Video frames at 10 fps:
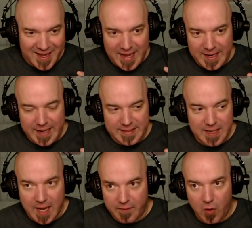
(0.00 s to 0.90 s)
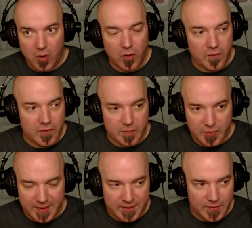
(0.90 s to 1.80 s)
It's kind of all over the
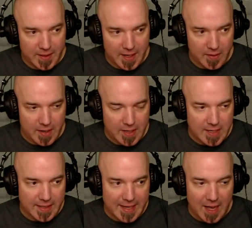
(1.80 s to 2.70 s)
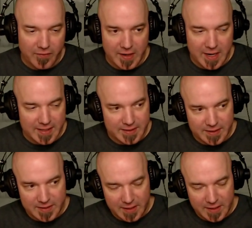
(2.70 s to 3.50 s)
place right now. They need to galvanize this.